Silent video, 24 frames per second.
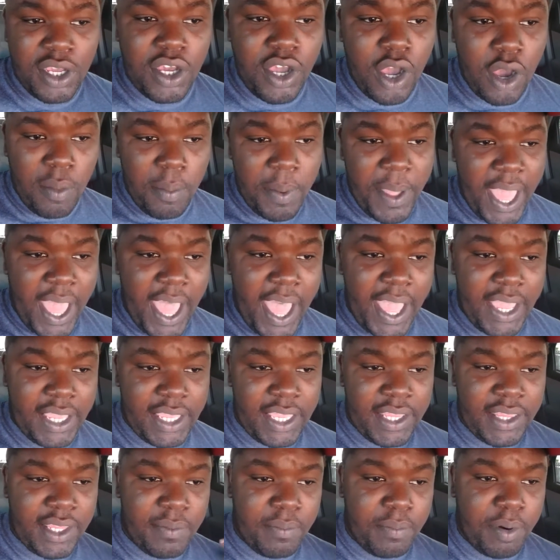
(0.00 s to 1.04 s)
go
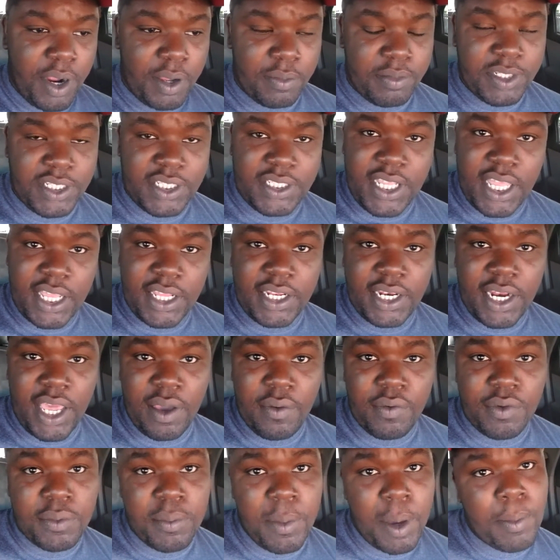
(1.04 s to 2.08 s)
back and then probably stay the
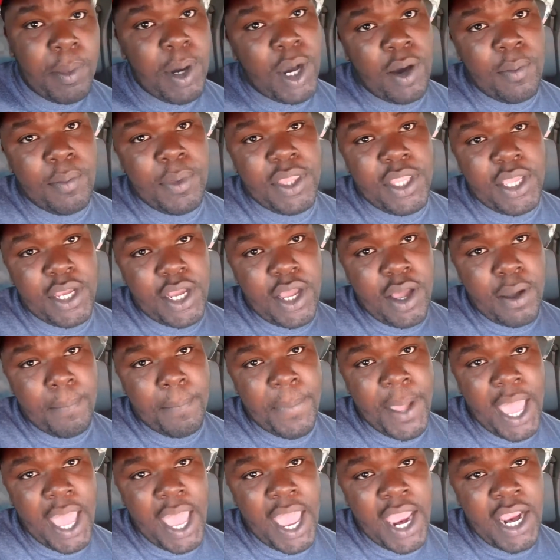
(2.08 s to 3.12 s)
night with my mom and then come
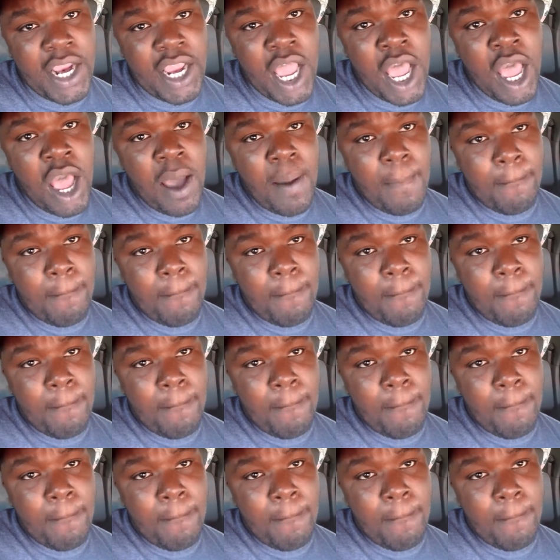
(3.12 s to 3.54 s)
back